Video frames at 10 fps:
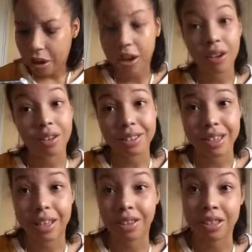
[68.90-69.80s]
I can't
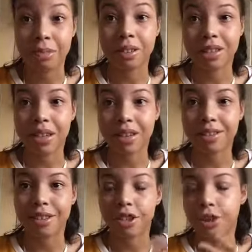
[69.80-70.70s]
say it because I'm
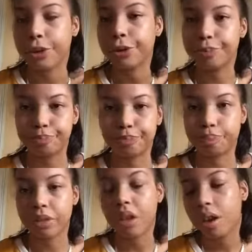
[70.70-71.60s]
dyslexic so
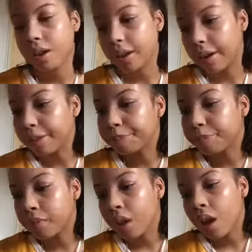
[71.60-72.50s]
yeah
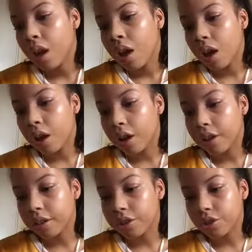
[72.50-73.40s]

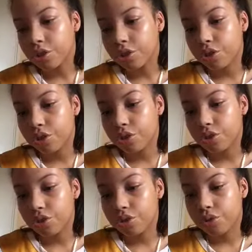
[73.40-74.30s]
her
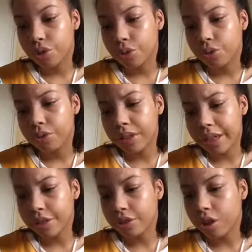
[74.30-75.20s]
dual
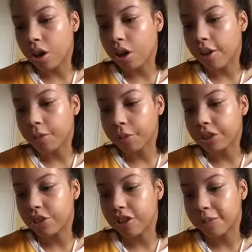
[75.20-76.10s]
nature half
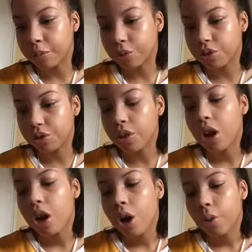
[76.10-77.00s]
witch half mortal
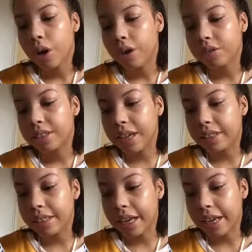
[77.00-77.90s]
while
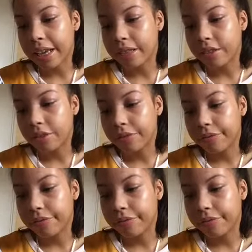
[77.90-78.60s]
standing against the